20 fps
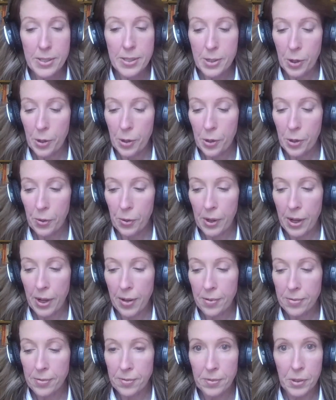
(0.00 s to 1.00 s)
So
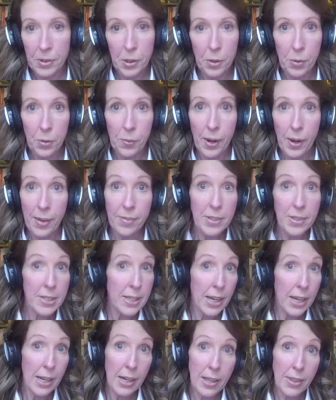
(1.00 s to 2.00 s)
if you ever
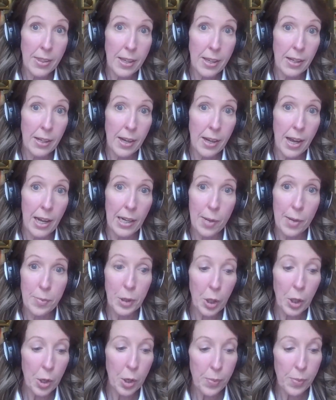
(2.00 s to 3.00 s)
see anything, let me
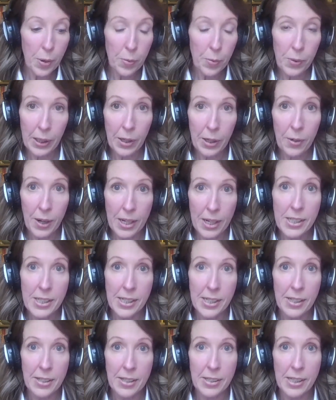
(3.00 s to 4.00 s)
know. It'd be really great
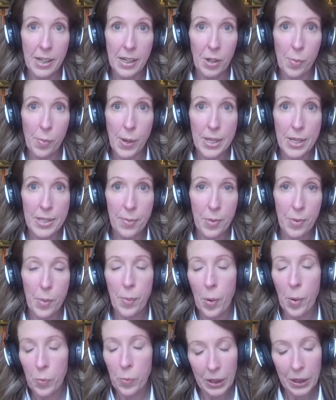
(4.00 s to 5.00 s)
to hear about something,
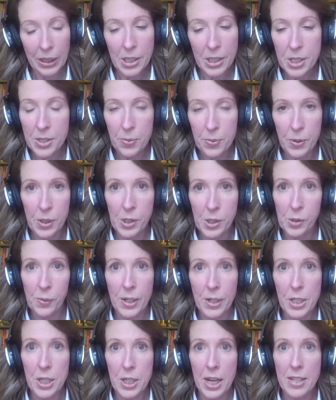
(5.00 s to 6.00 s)
but really just wanted to
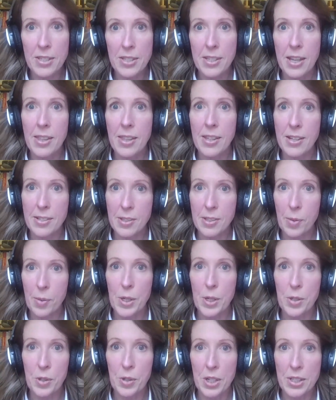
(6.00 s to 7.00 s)
reach out and say thanks so
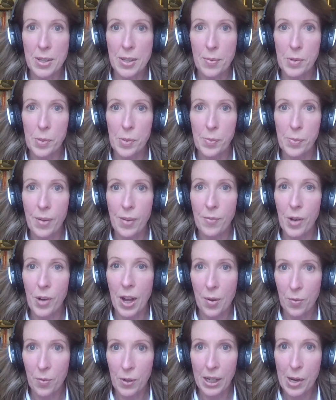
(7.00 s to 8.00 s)
much for accepting my
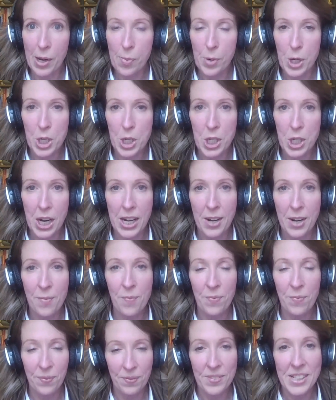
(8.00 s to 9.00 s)
invite. Really appreciate it.
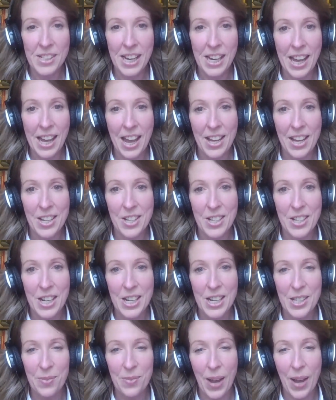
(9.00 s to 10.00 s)
Take care.
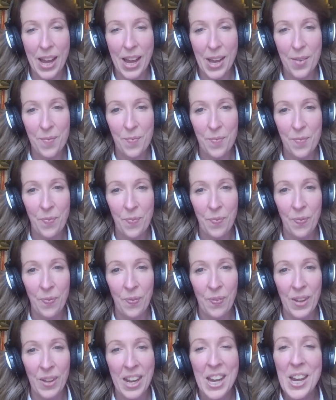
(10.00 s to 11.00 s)
Cheers. Bye.
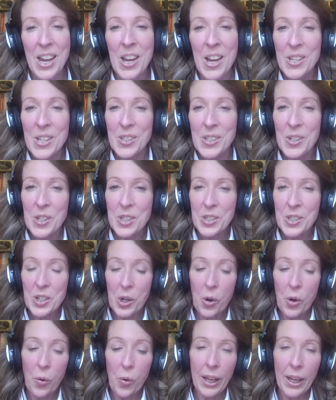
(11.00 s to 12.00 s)
So just a
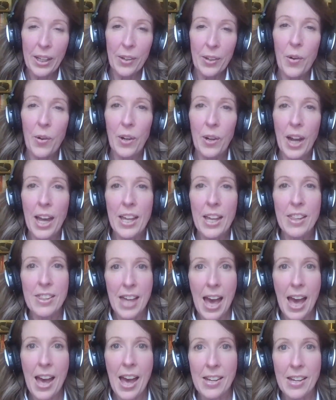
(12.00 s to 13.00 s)
quick note like
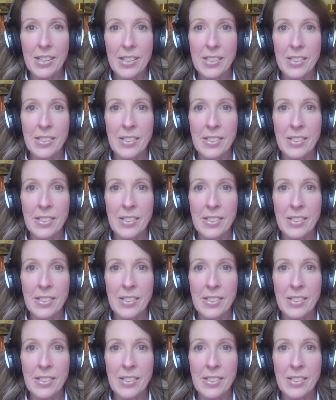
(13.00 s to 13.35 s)
that